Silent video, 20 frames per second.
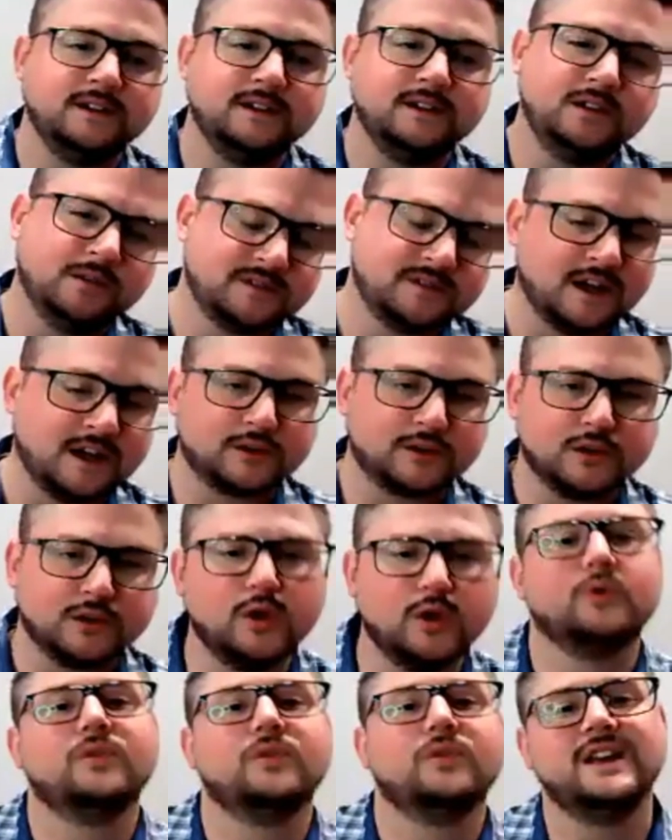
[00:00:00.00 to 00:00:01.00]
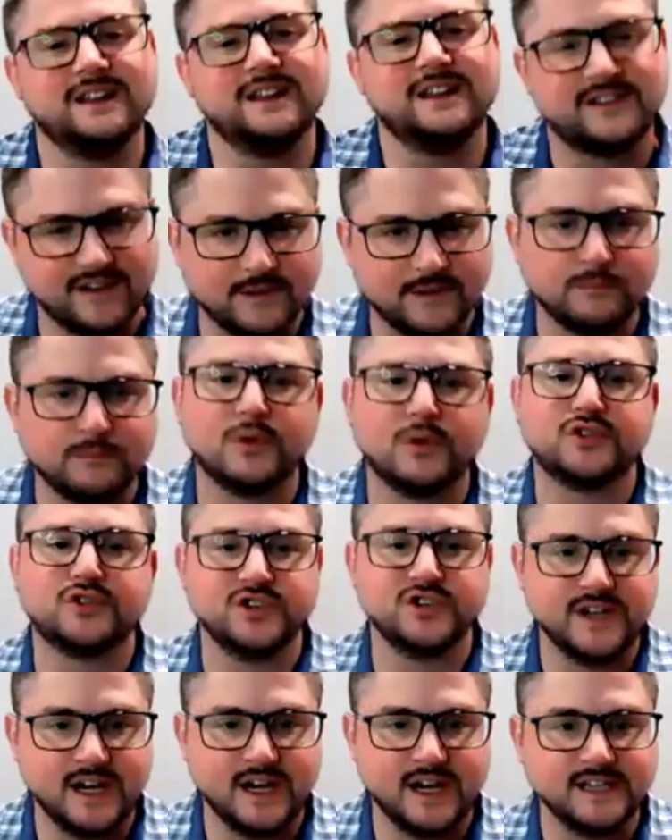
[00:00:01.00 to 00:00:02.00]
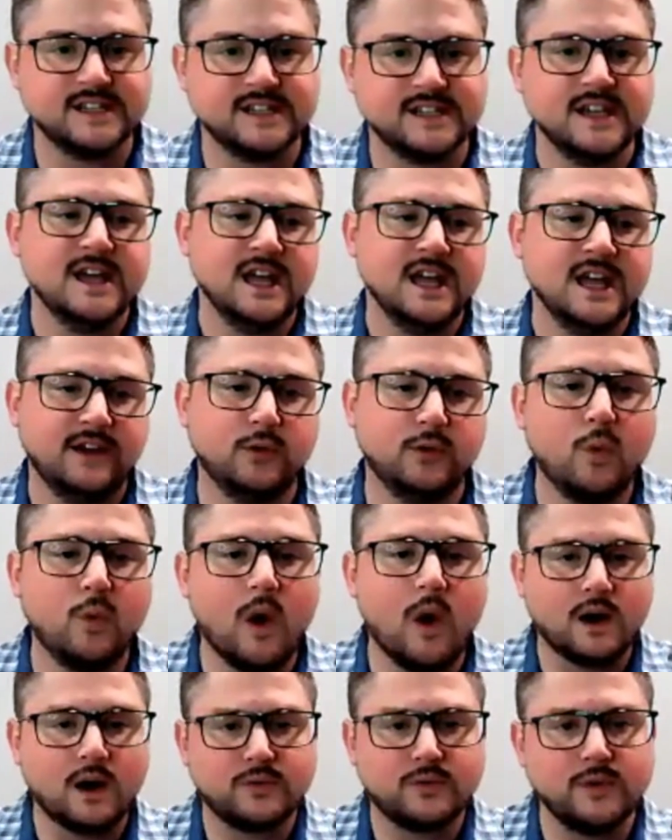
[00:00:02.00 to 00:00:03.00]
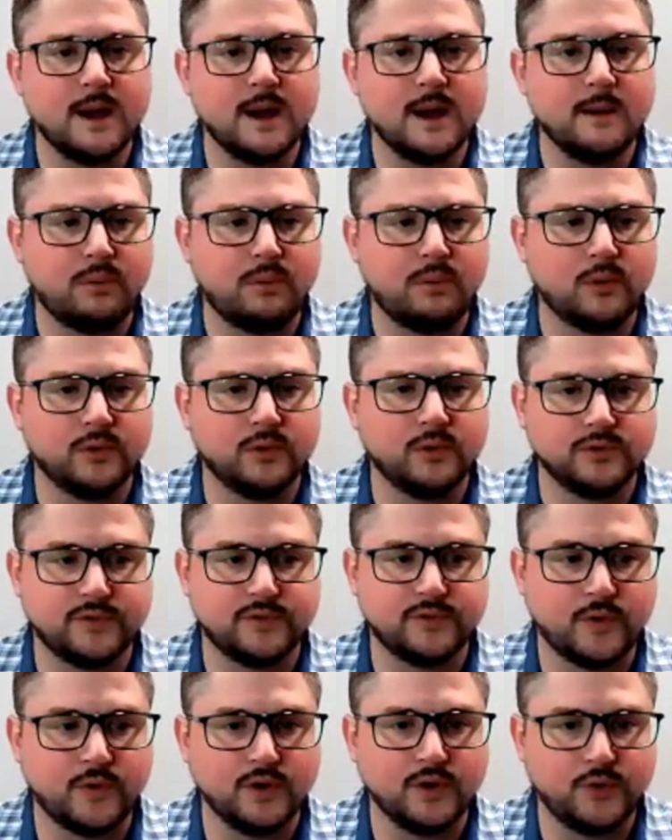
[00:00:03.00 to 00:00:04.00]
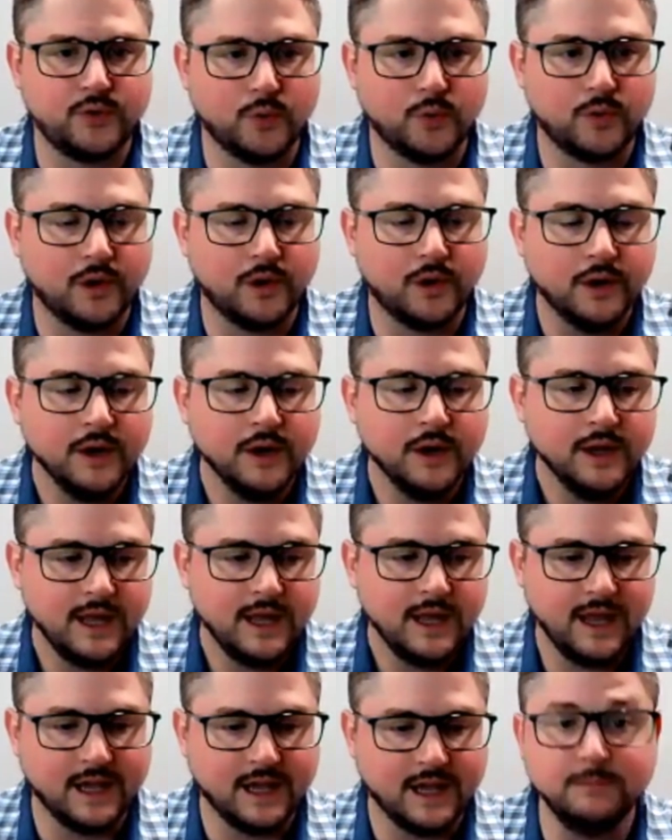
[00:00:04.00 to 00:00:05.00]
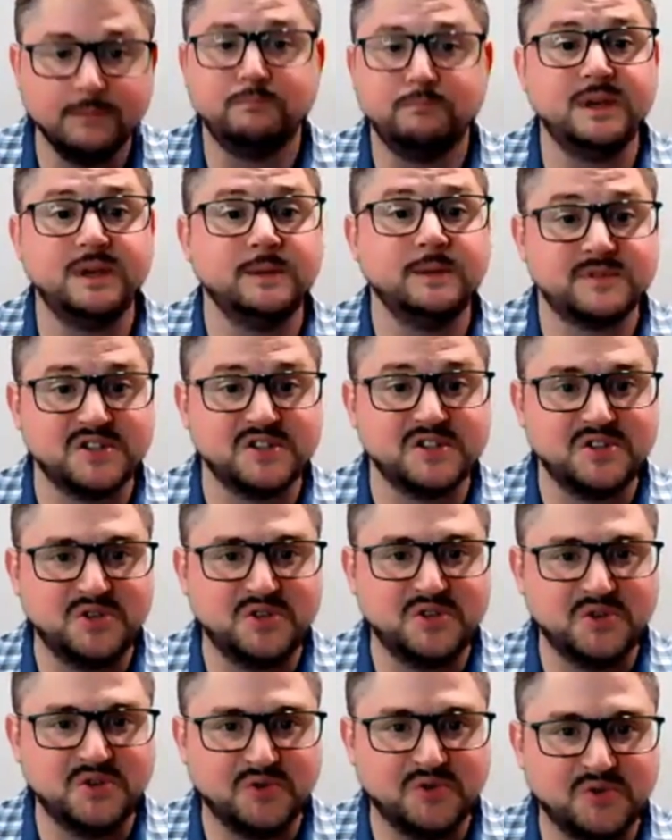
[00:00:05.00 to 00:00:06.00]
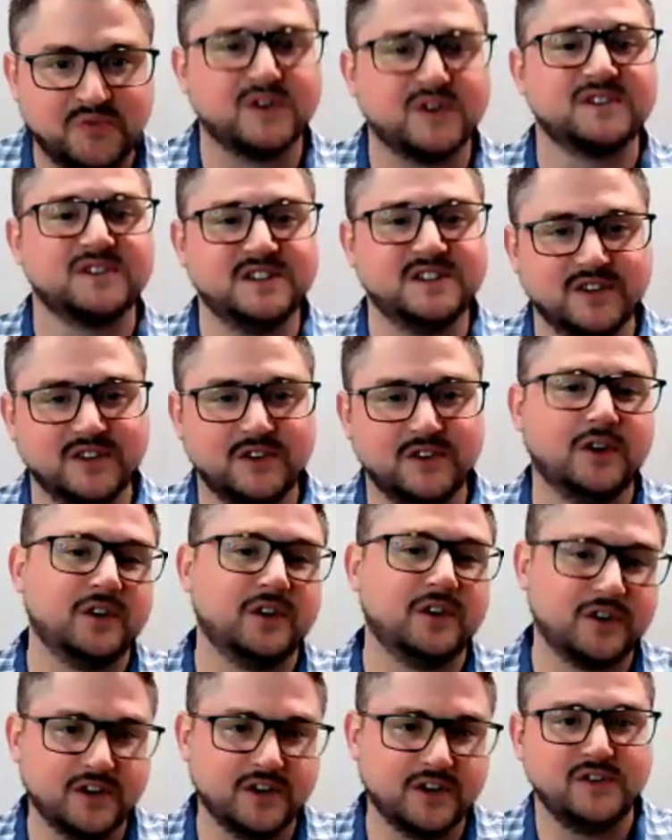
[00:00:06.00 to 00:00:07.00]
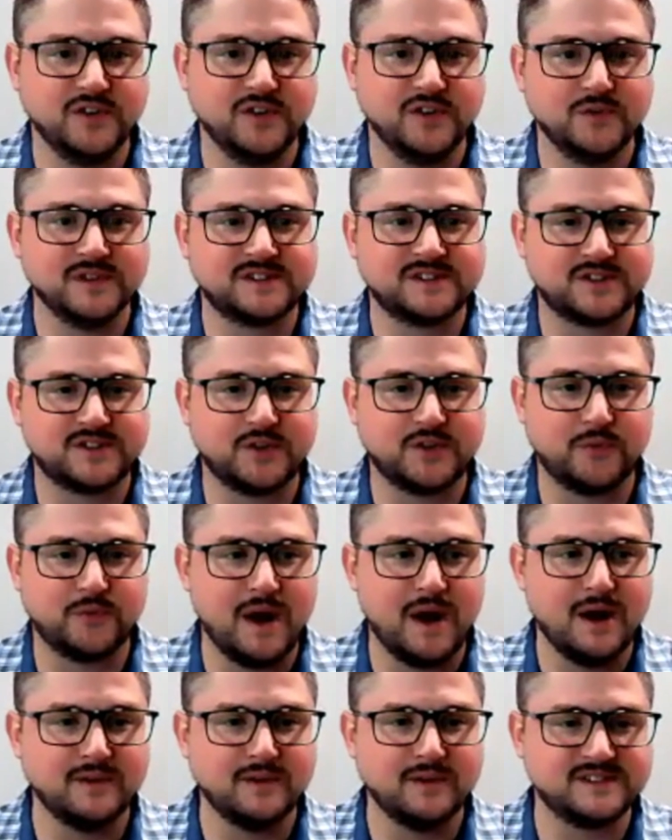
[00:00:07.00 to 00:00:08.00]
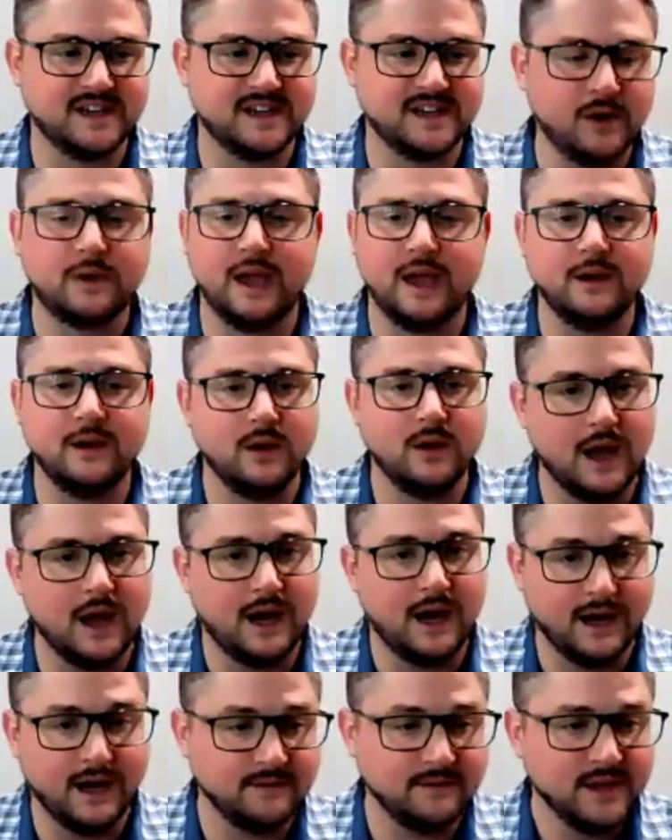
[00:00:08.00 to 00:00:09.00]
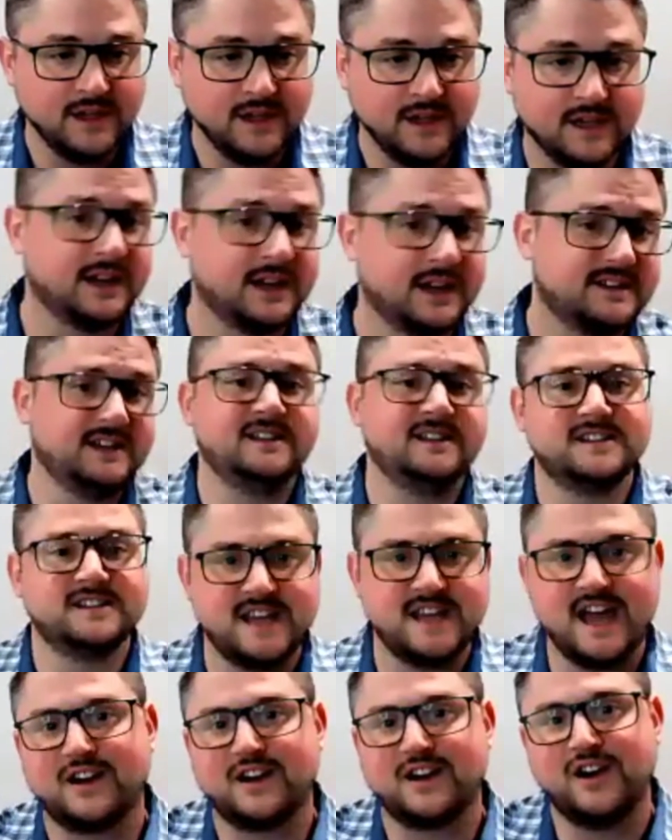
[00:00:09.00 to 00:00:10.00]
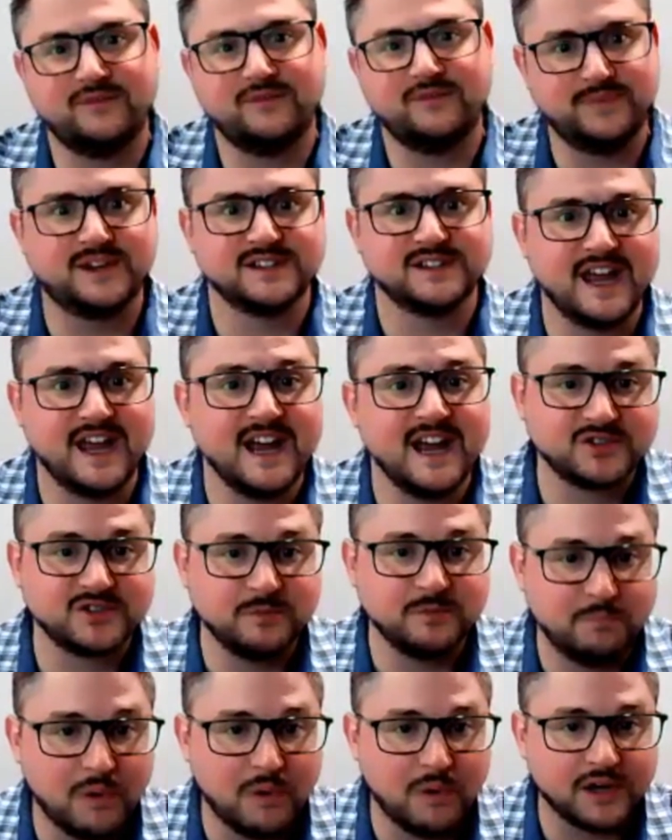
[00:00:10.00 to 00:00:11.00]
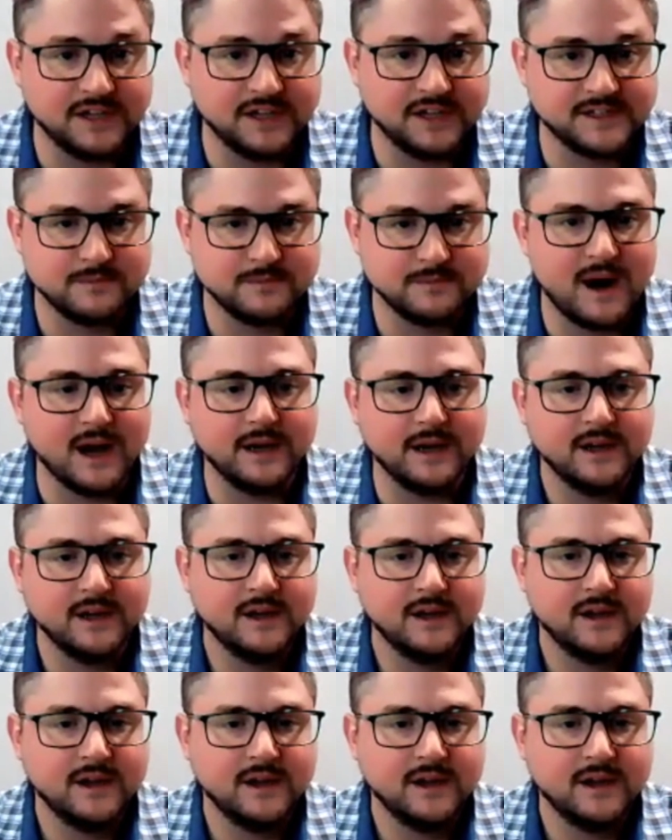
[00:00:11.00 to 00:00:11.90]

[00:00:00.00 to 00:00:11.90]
It's on clothing, it's on merchandise. If you walk through that portal at the front door and it beeps at you, first thing you're going to do is turn around and say, okay, yeah, you got to take this tag off because I actually bought it, it's mine.